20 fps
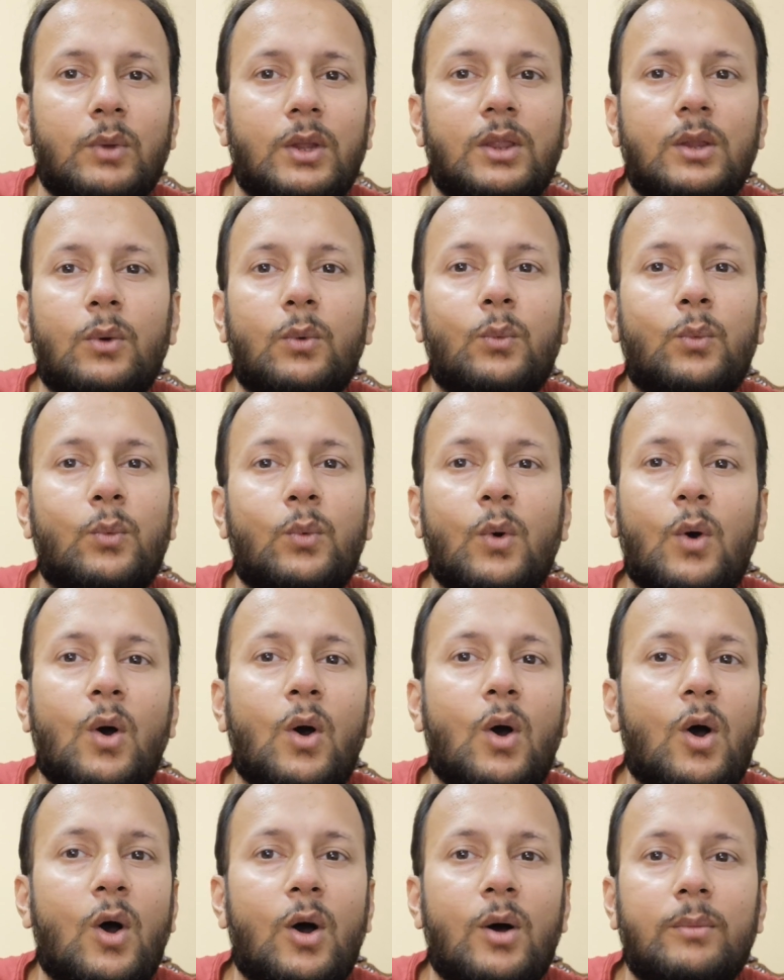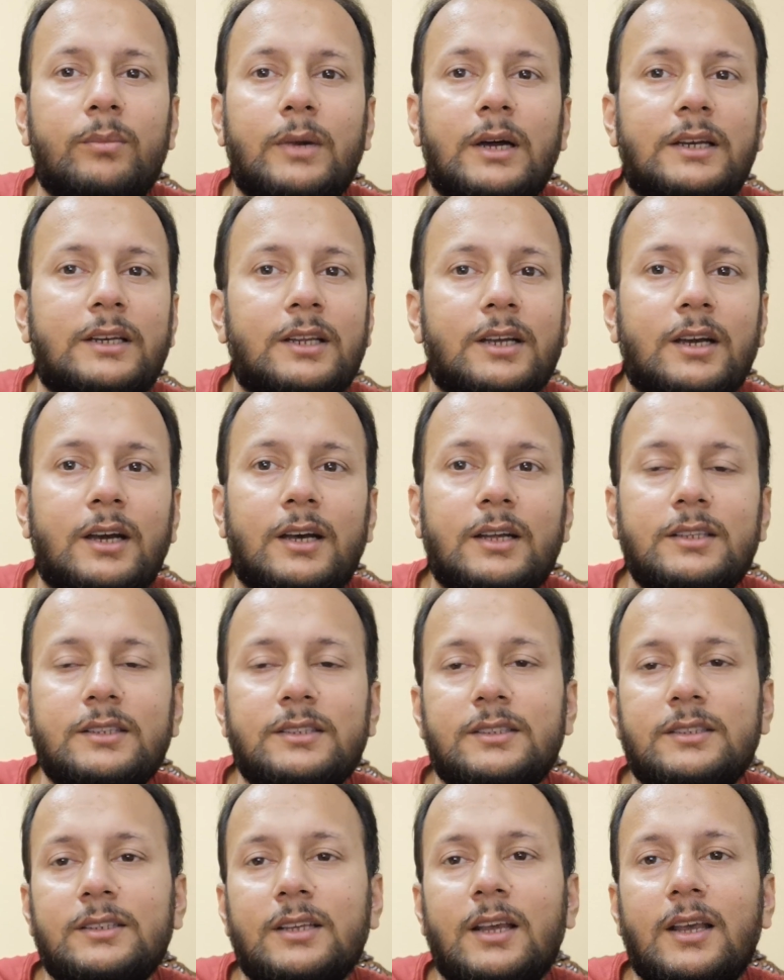when the worm
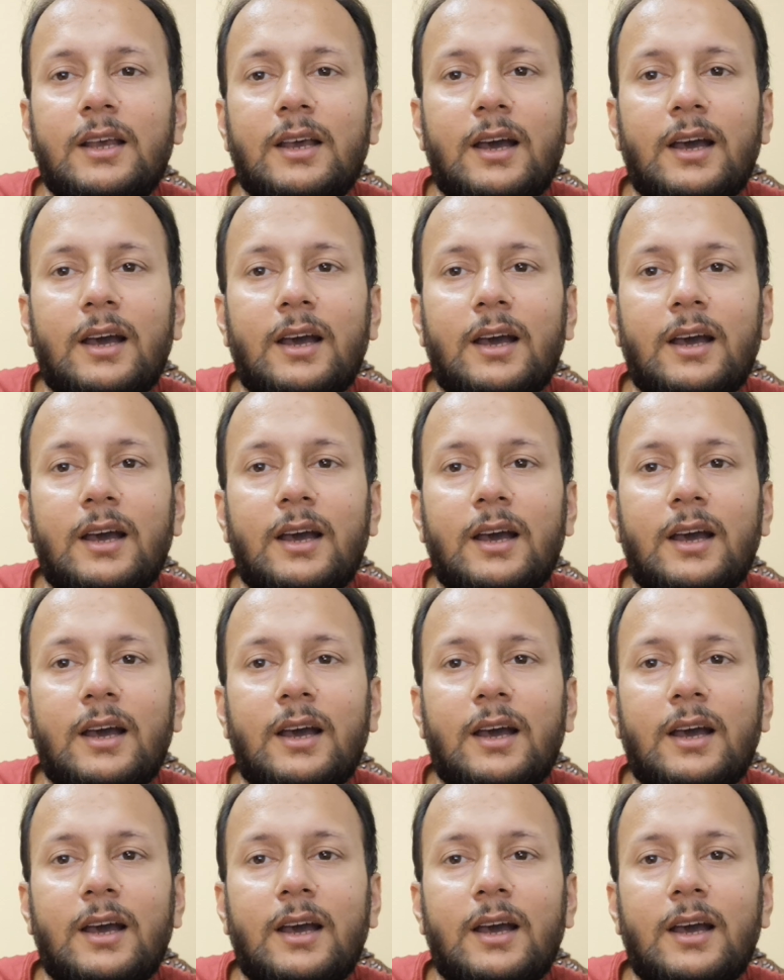turns